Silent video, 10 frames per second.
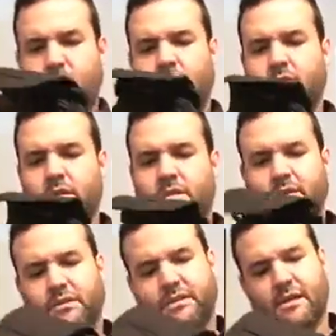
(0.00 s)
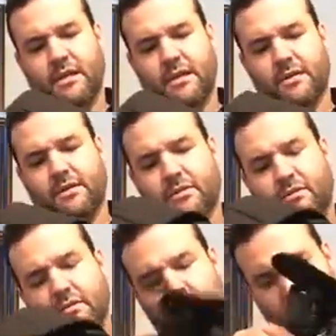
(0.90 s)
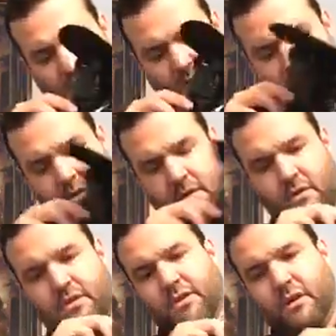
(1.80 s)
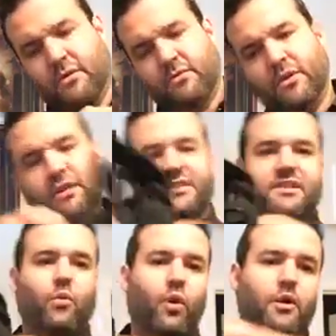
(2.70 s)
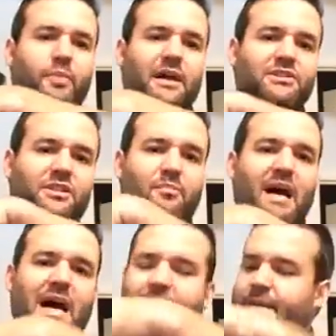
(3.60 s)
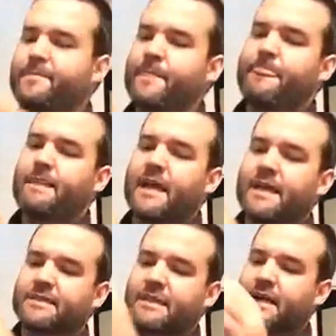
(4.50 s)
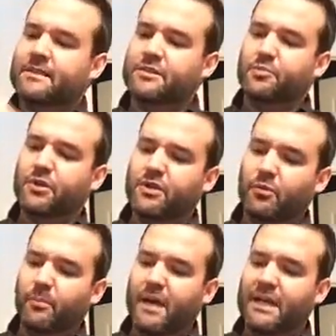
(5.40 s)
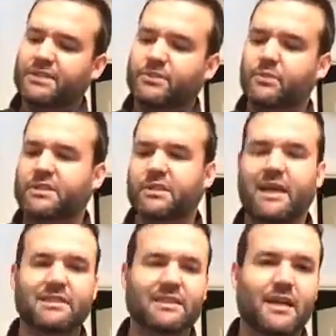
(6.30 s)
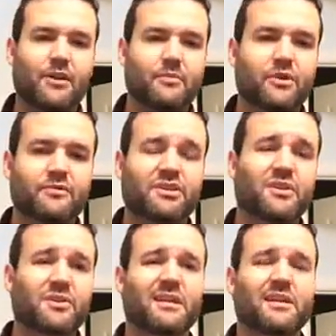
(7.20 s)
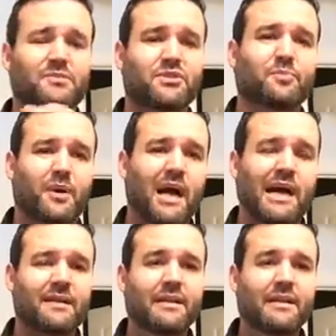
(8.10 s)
This looks like, so you can stick a water pouch in the back, and it's got this breathable mesh which allows the air to move so you don't end up super hot.